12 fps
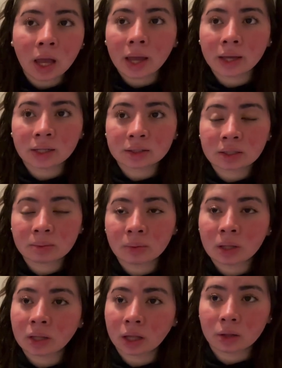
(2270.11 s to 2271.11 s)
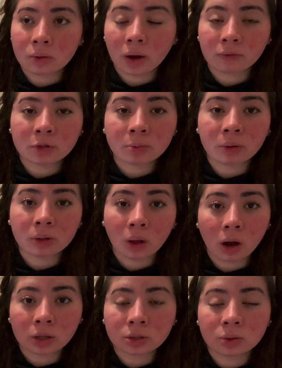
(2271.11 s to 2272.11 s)
It doesn't mean that you have to
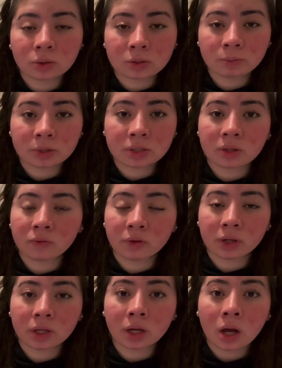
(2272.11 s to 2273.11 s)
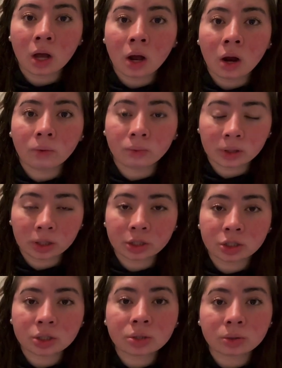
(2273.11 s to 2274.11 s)
belong to a specific
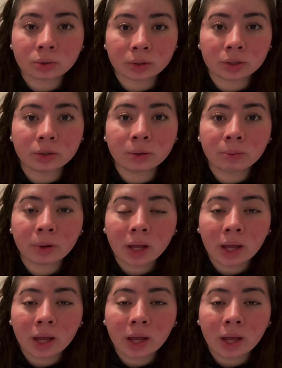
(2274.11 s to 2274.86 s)
religious group.